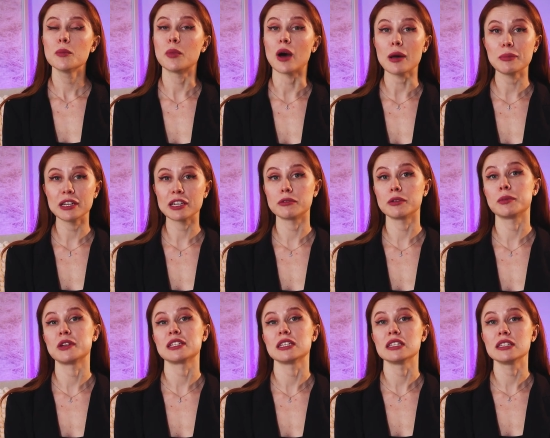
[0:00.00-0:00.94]
public
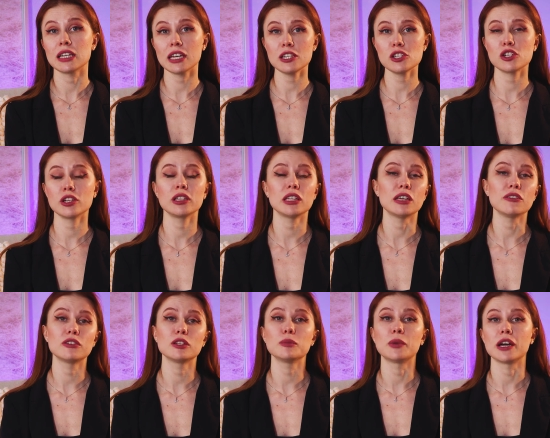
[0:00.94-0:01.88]
representation,
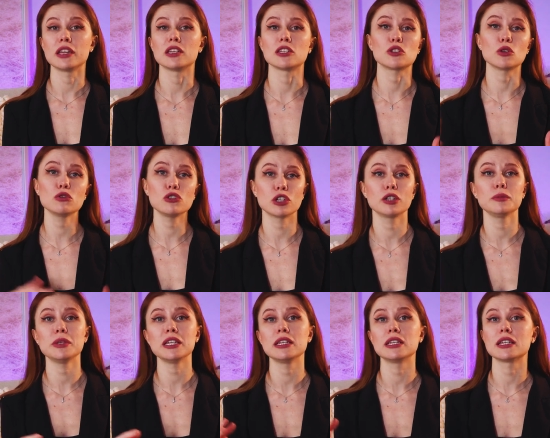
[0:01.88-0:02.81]
even by the social
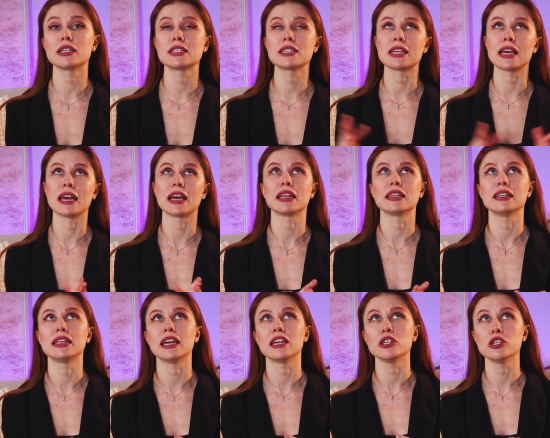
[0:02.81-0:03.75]
medias
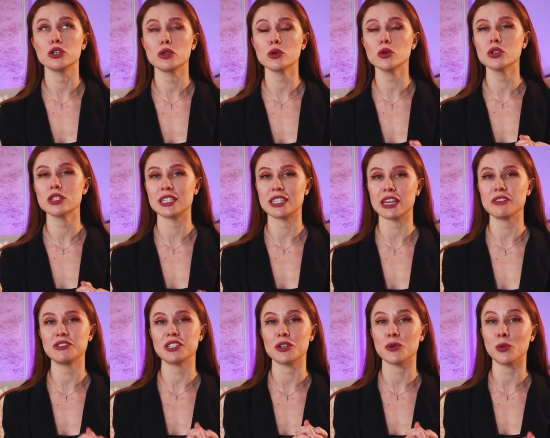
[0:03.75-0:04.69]
and the new
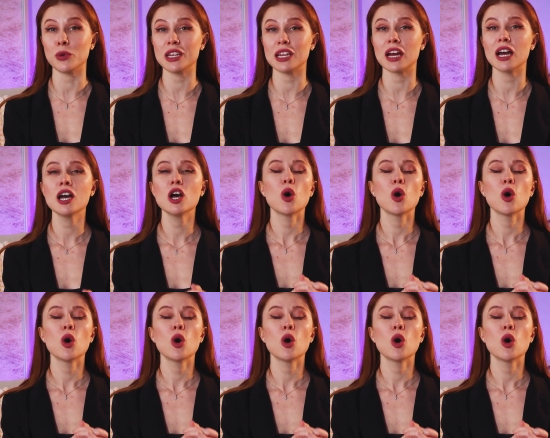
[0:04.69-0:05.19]
safety video,